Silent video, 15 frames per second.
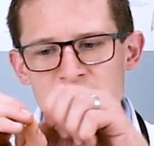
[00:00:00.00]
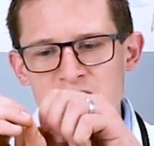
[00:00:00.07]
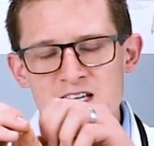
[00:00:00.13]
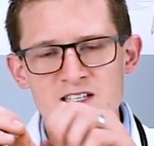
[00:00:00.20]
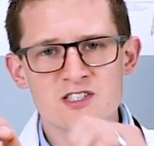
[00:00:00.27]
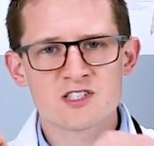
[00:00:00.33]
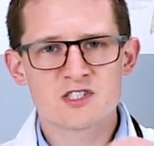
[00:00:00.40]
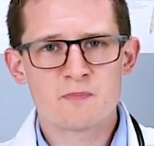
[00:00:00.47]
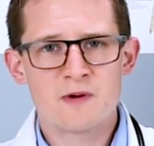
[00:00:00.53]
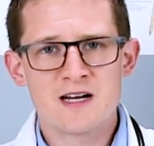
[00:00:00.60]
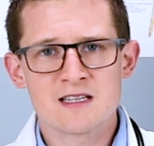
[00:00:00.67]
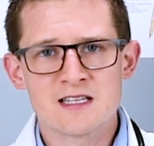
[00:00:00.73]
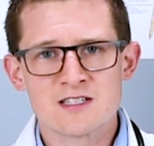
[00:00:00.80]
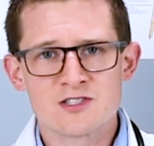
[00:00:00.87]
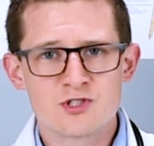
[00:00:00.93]
hits a
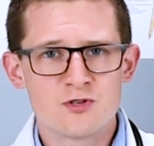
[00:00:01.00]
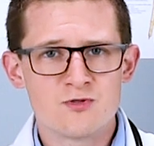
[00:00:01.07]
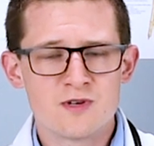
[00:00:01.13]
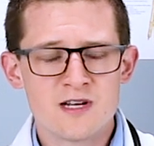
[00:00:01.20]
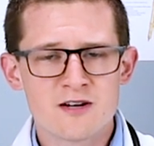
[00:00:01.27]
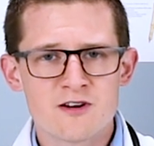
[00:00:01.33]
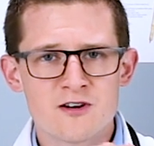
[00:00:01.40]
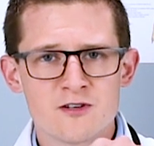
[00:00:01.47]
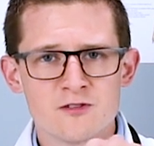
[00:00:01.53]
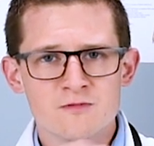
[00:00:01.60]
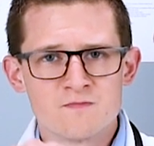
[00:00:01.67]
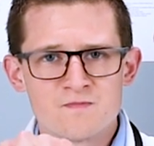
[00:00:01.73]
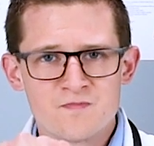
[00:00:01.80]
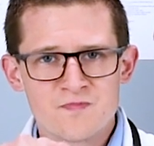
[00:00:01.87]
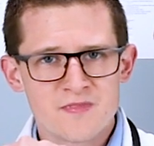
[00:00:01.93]
spot that's too narrow,
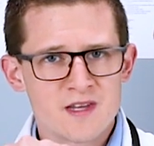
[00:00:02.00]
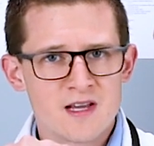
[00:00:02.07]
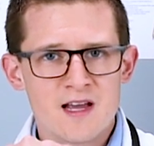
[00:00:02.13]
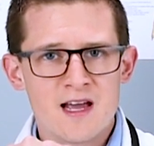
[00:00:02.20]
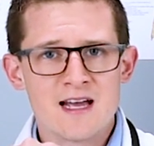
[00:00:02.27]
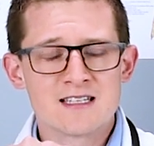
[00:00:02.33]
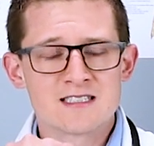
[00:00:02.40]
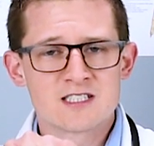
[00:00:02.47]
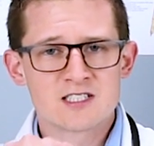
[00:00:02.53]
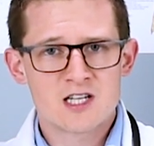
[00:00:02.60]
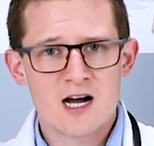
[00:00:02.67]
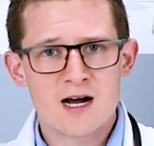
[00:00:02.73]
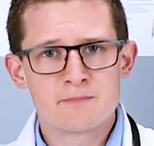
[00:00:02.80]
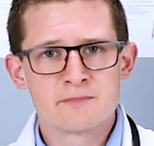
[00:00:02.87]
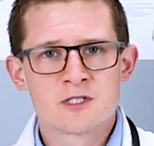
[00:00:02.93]
and
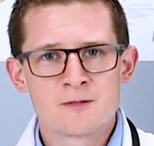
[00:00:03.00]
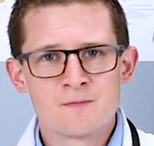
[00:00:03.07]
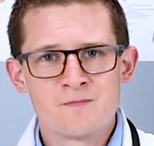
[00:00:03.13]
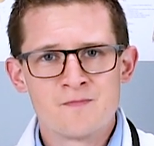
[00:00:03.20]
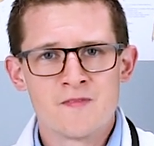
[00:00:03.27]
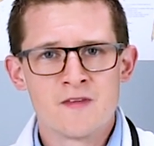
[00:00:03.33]
stops.